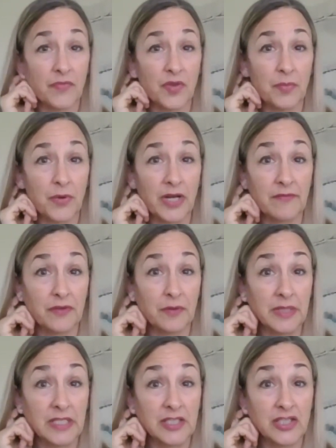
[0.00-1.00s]
the brain
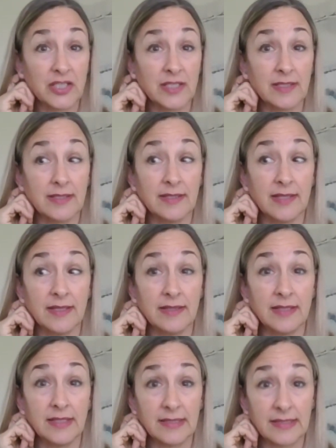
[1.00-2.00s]
inflammation and
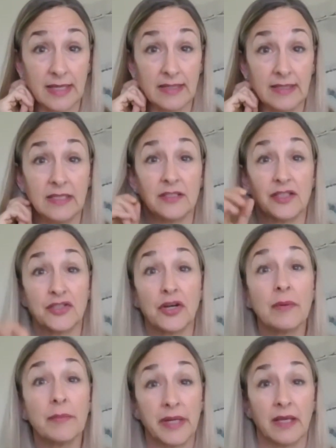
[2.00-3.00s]
the anxiety and
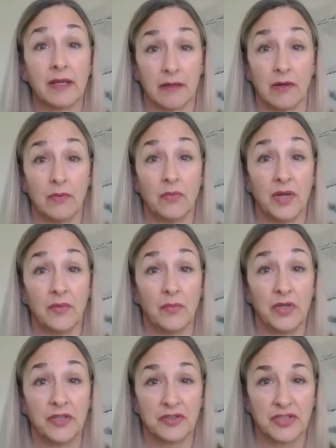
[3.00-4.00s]
determining
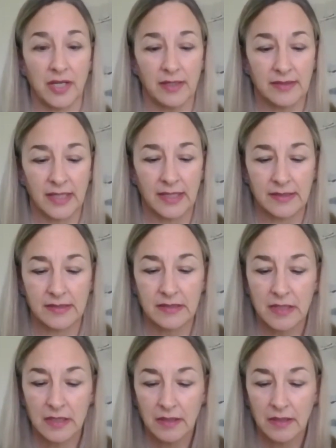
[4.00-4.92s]
what your child has.